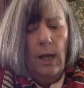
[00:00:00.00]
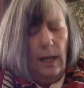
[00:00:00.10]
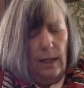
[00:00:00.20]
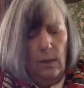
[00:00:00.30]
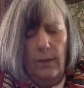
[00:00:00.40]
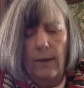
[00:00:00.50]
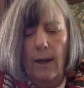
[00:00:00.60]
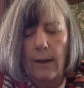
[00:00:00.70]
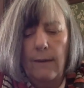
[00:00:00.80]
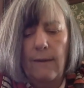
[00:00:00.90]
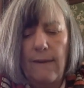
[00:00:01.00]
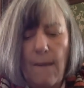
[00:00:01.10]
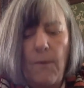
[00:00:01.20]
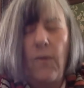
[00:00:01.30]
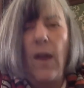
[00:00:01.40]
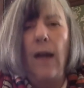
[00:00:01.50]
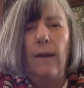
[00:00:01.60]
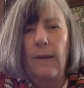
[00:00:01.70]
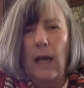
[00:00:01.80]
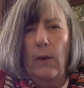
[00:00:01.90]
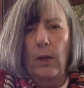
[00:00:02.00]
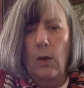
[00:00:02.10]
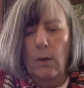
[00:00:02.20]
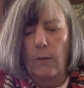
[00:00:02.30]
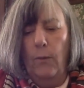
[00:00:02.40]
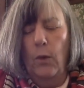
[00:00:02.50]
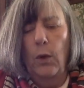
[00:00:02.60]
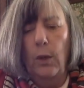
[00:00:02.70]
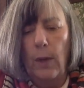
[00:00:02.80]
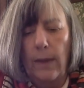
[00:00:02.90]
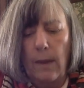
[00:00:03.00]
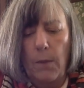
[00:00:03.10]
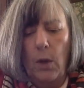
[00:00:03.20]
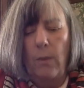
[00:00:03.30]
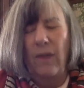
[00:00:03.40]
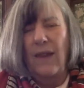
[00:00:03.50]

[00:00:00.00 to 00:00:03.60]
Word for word: It looks like some of that is going on for you at the moment.